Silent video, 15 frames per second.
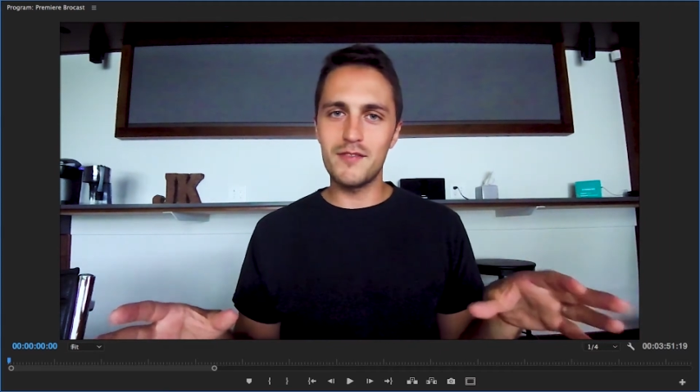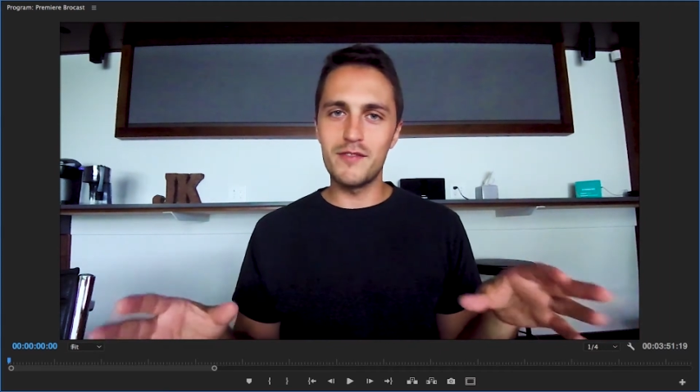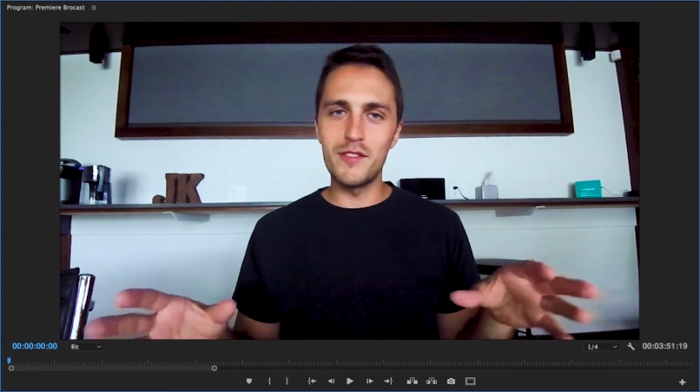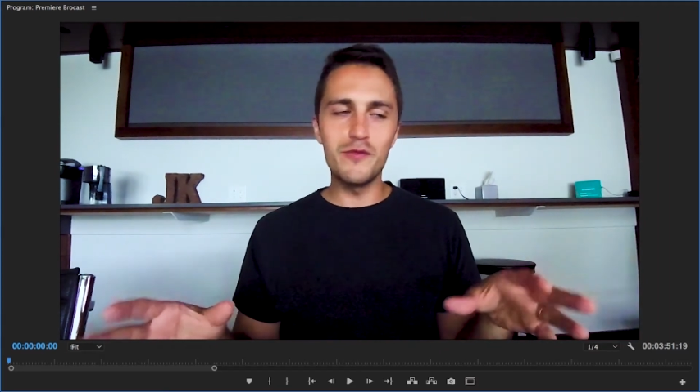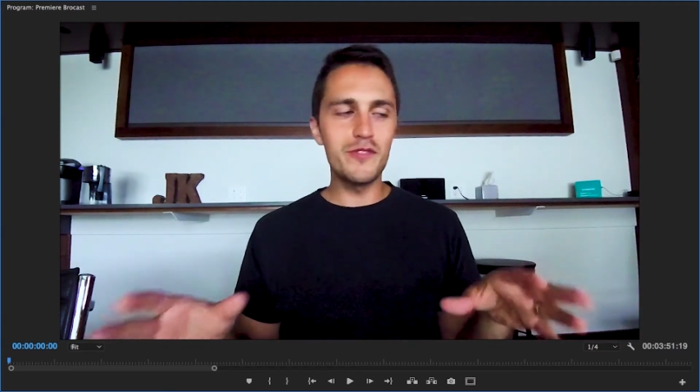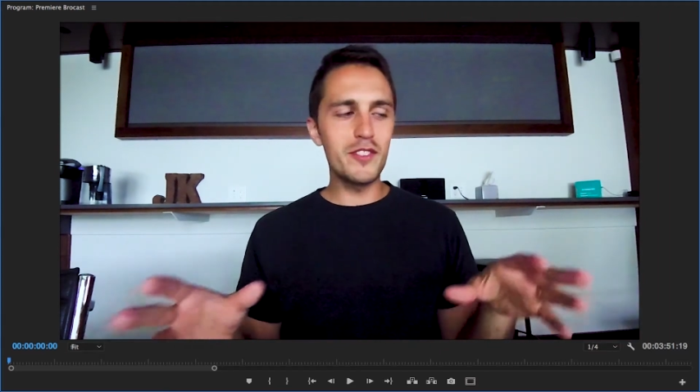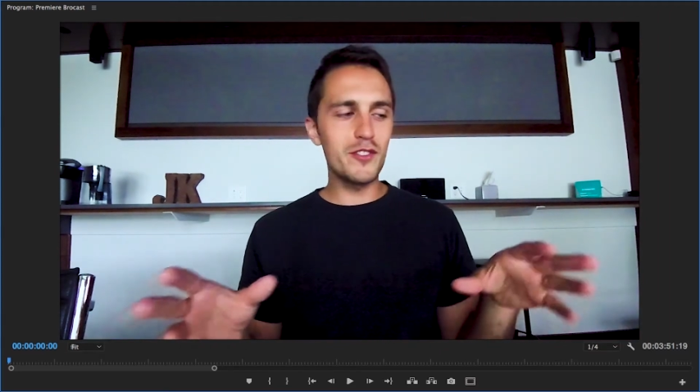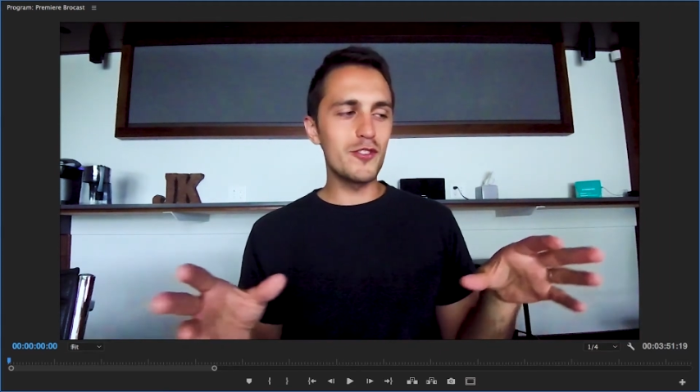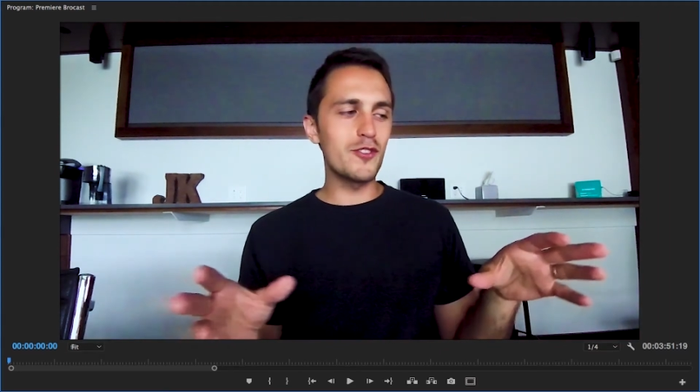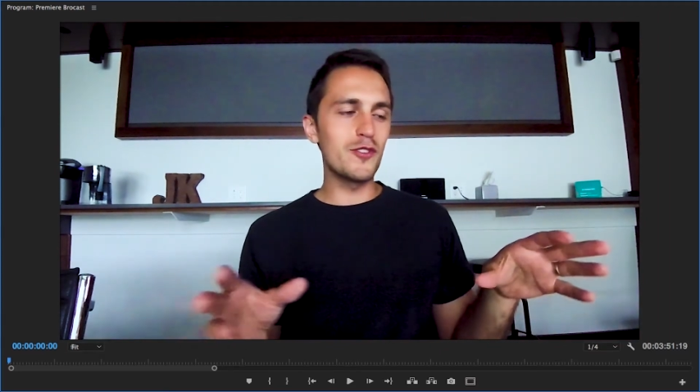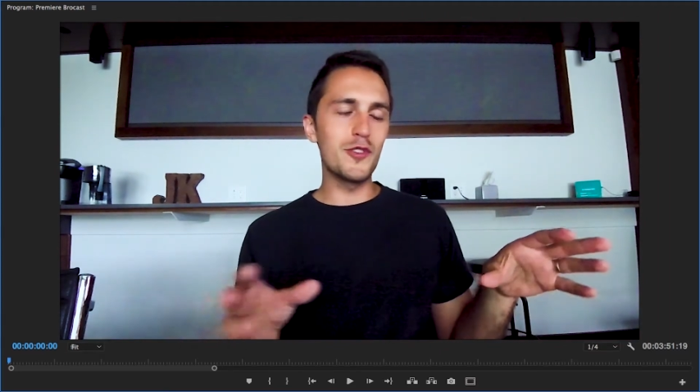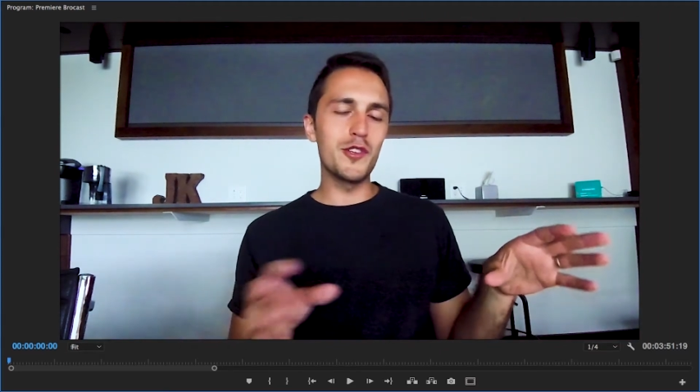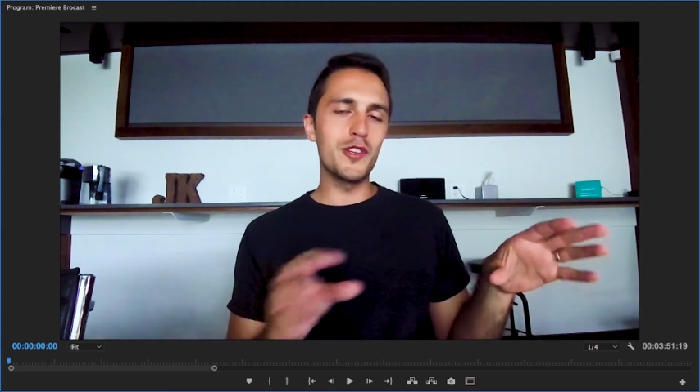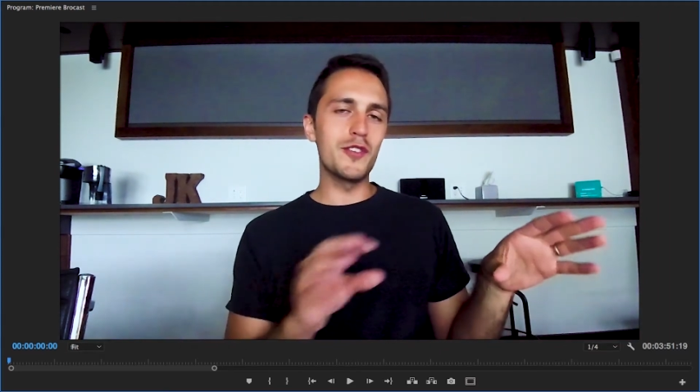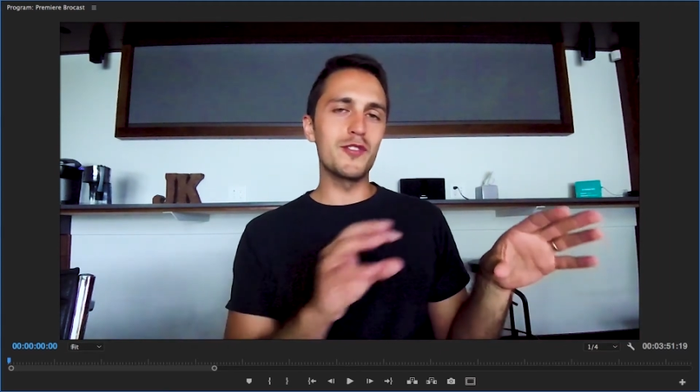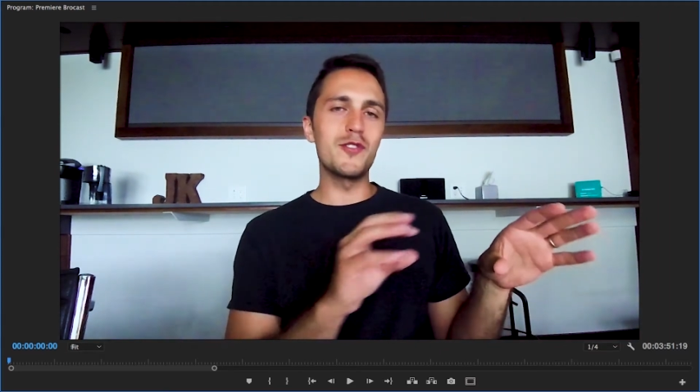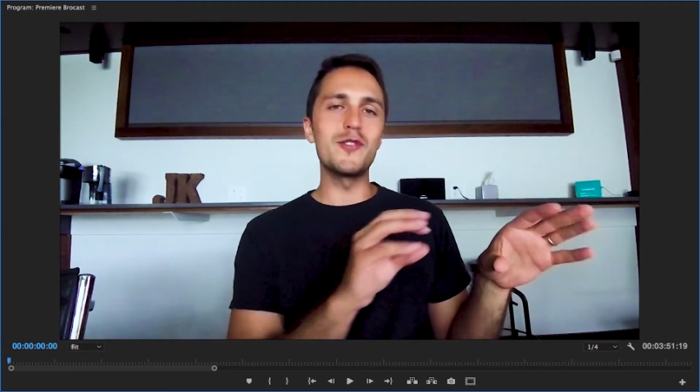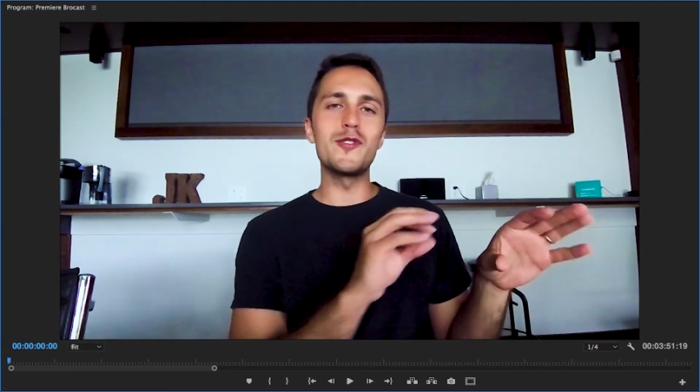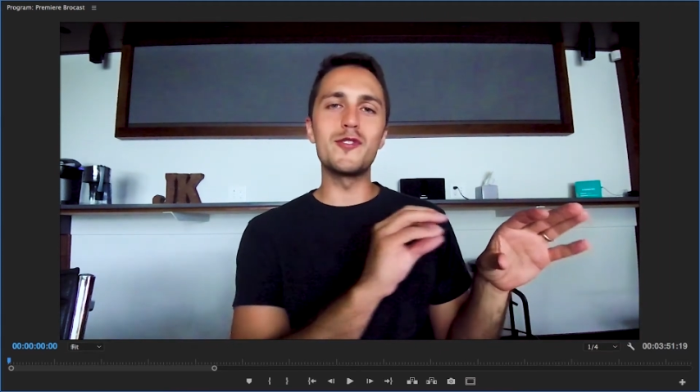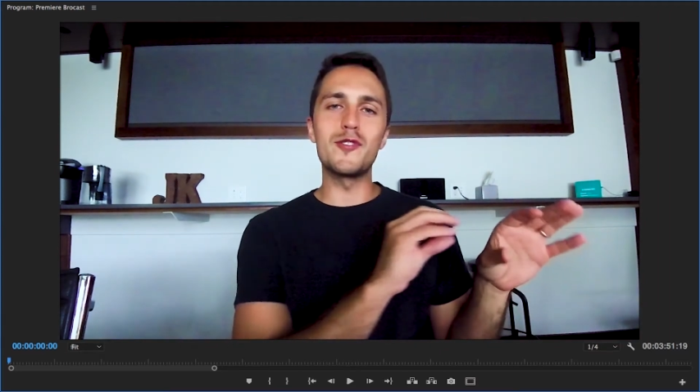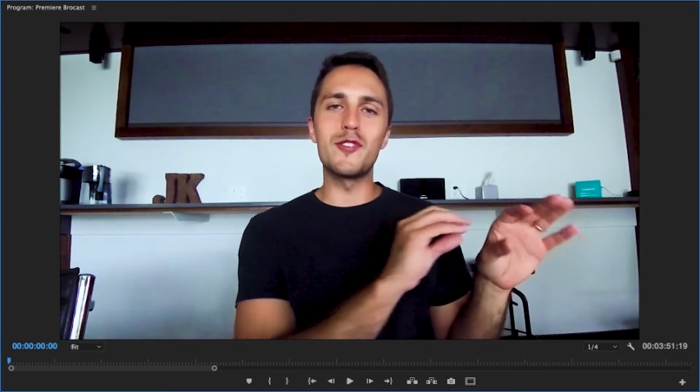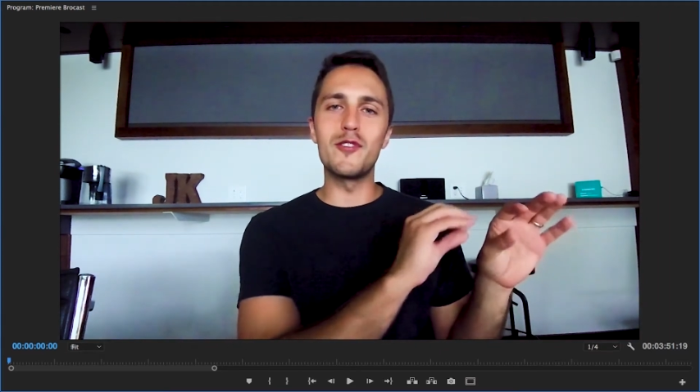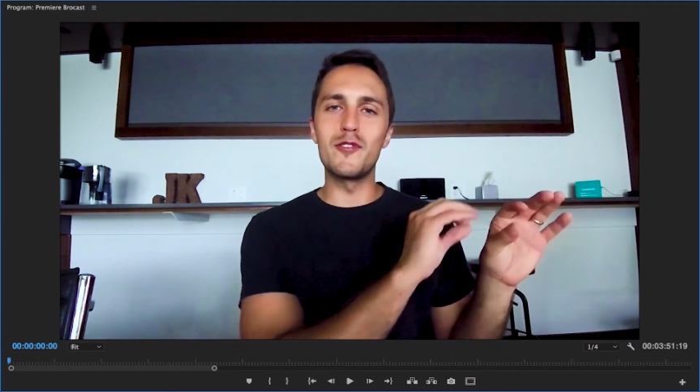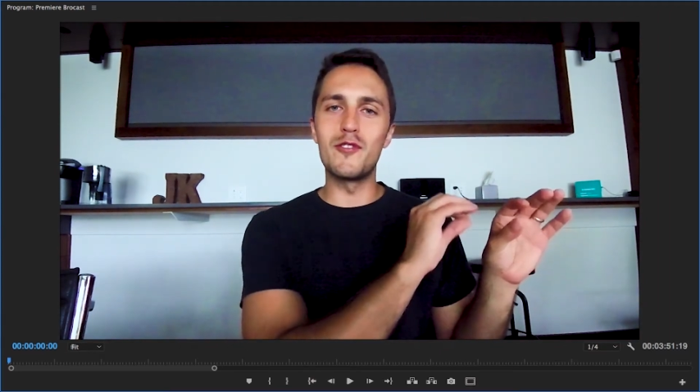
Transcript: FilmVentureStudio uses the